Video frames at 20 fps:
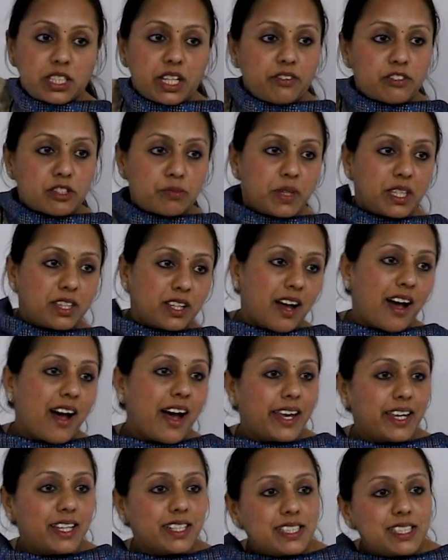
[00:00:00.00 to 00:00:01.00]
it gives me the
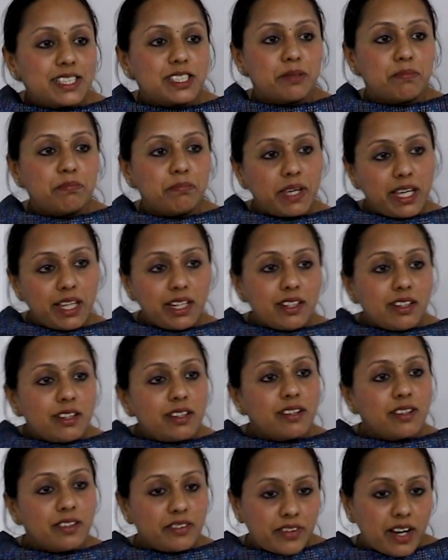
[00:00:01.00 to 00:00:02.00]
highest
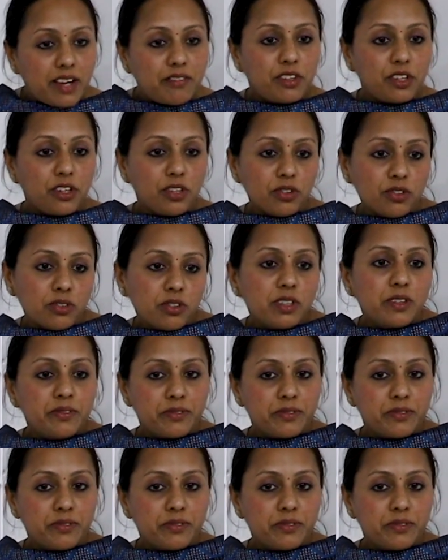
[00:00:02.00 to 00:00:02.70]
mean revenue.